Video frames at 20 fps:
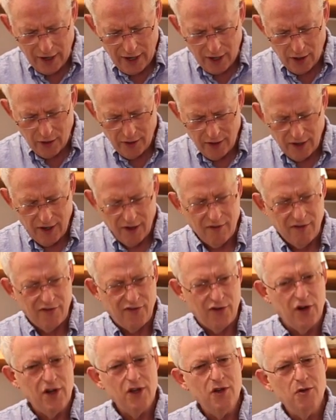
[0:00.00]
out of a
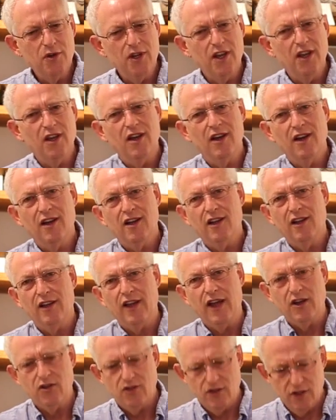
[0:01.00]
very unique
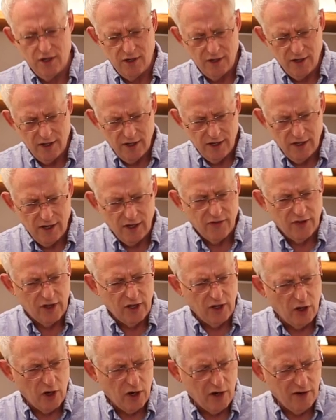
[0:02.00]
collection of the
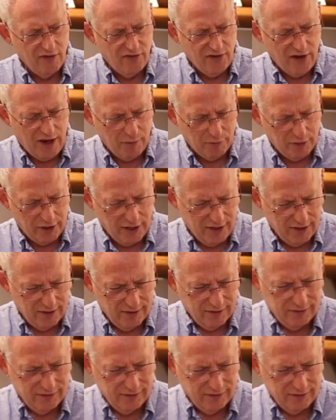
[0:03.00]
Clark family.